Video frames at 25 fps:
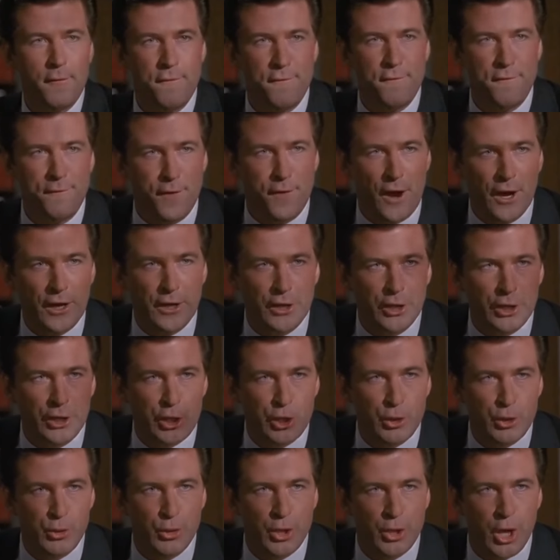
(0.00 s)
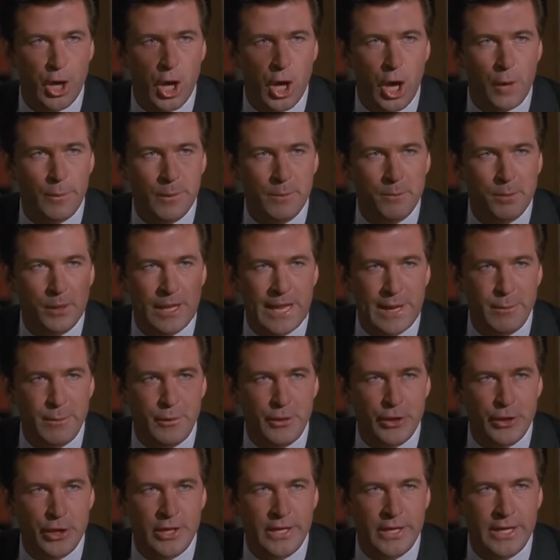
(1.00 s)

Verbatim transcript: Fuck you. Go home and play with your